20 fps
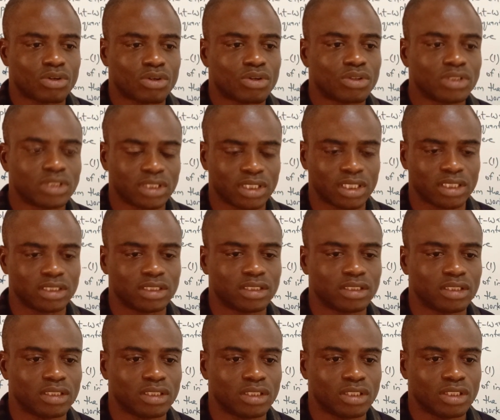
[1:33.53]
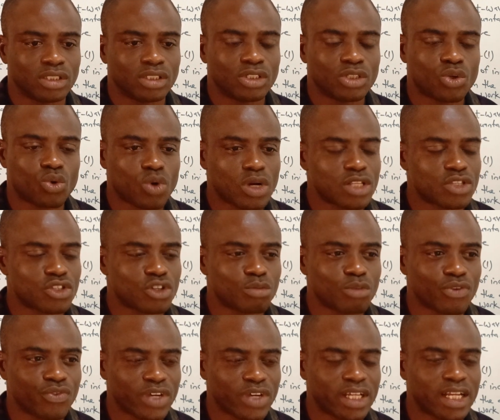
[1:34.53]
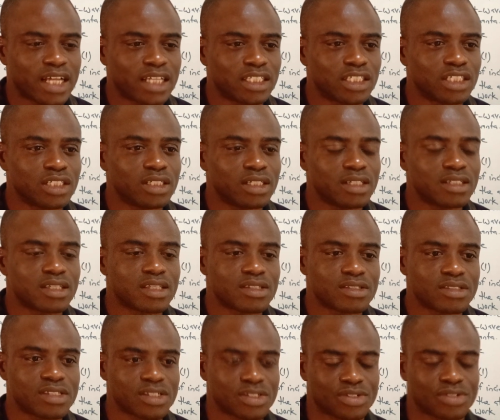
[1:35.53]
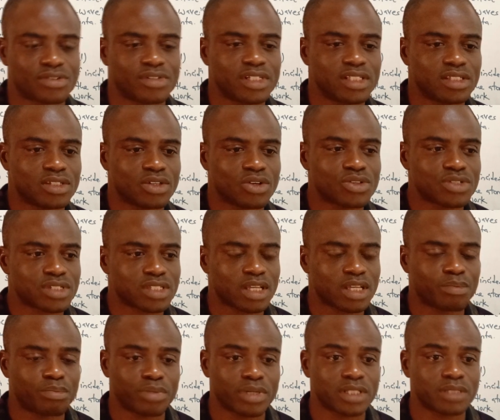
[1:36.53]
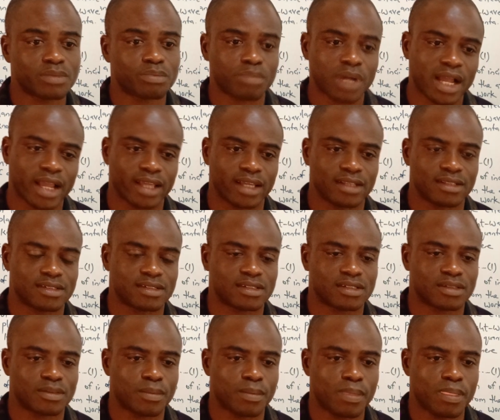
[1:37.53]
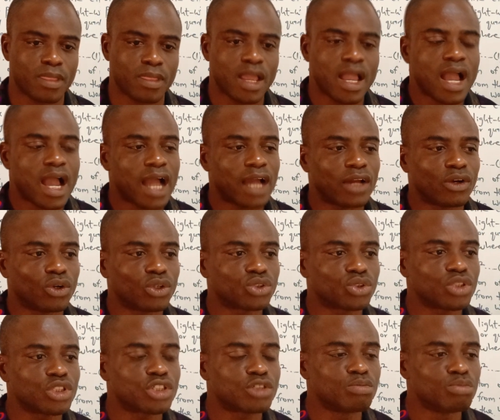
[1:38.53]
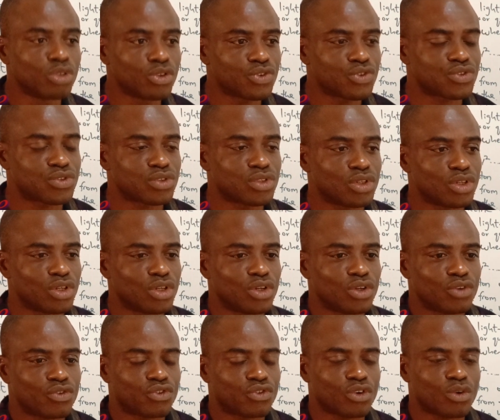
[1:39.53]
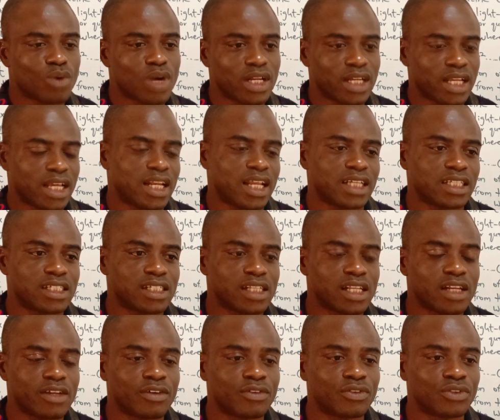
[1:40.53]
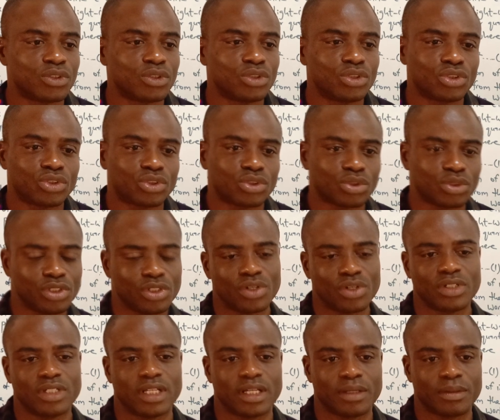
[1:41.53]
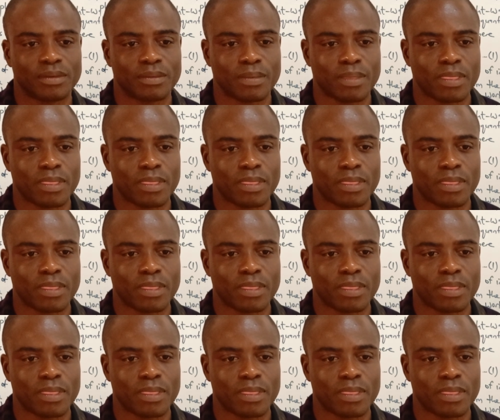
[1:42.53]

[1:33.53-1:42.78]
content, the quantum of energy, is in discrete or separate packets, and also it moves from one energy level to the other